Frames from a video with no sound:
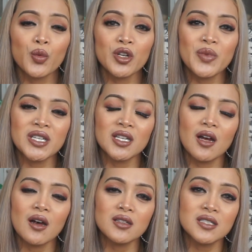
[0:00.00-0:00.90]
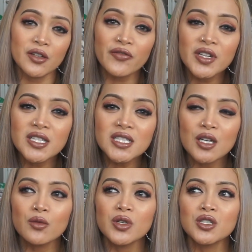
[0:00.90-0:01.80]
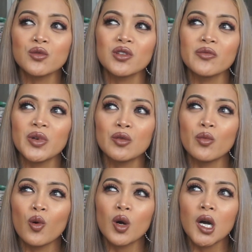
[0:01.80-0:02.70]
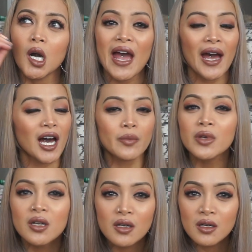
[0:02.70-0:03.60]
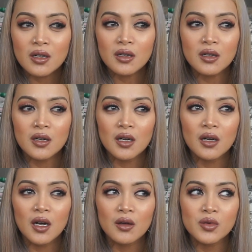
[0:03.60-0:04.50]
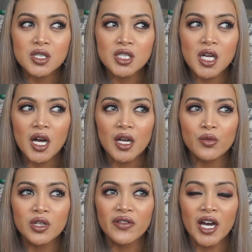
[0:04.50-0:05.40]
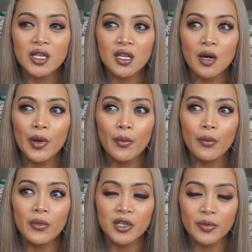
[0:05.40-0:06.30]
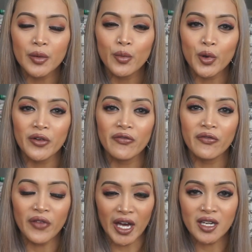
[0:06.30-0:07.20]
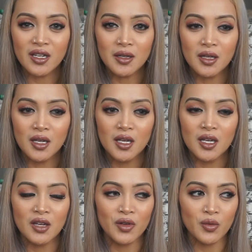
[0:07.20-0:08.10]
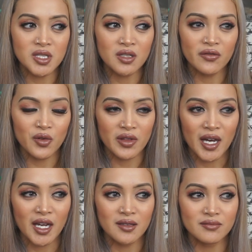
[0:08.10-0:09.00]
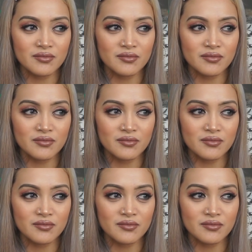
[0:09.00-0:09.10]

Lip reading: would have been different. I wish it would have been more happier. I wish I would have had a little bit more fun if it wasn't for that